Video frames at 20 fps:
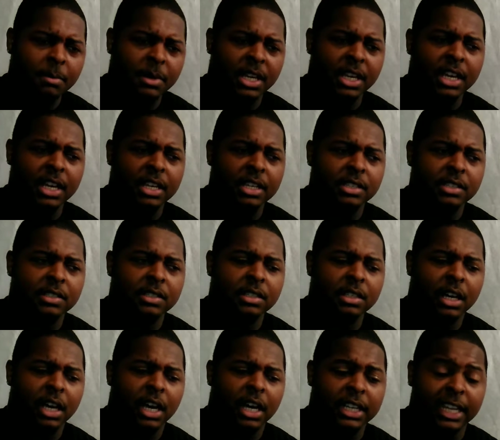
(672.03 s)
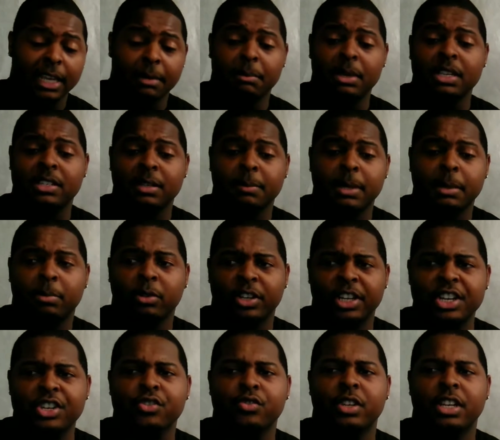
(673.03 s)
because, like me, some people
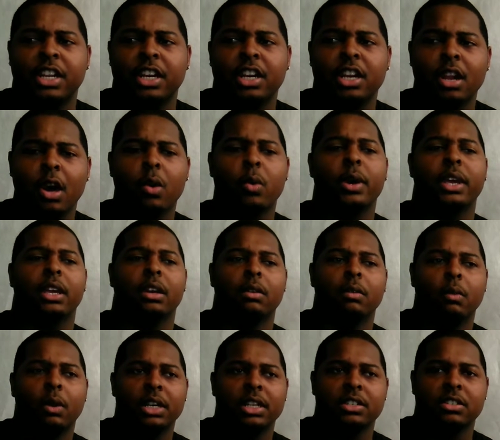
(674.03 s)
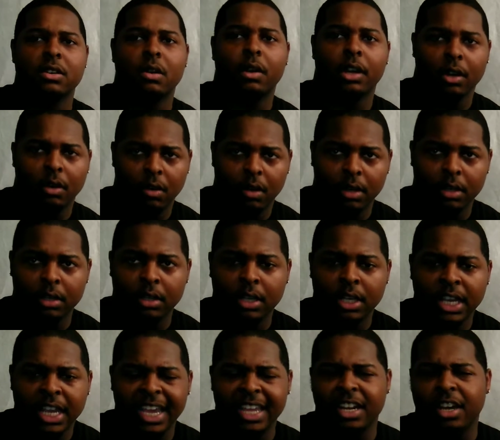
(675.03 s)
are interested in knowing what is going on
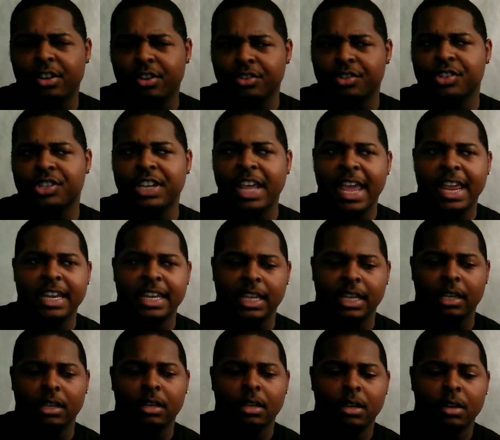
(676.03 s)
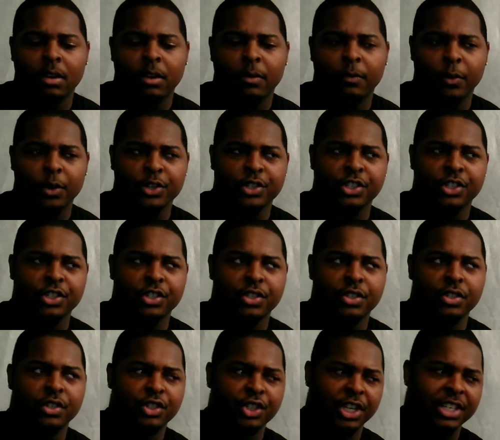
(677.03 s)
and understanding
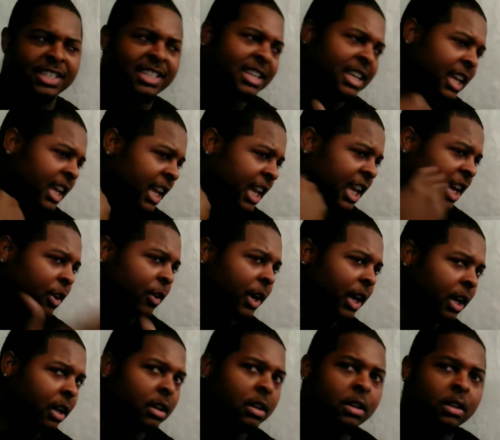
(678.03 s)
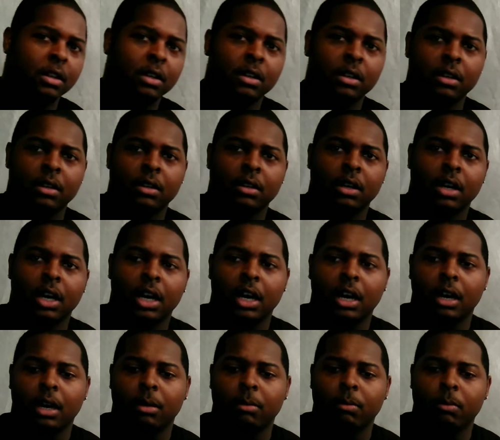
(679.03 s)
versus just hearing
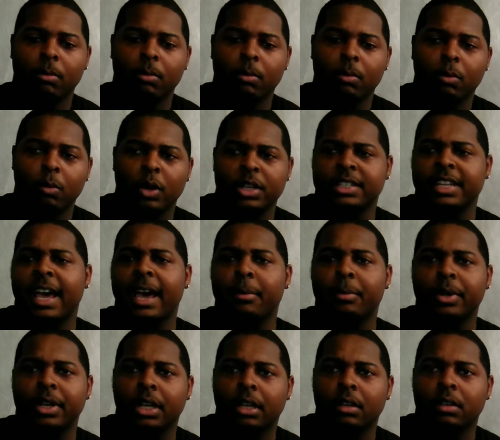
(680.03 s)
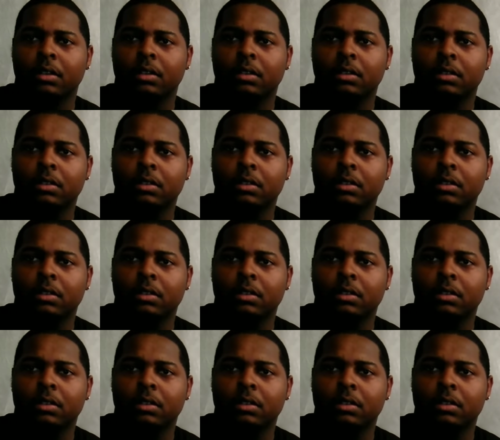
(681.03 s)
what's happening.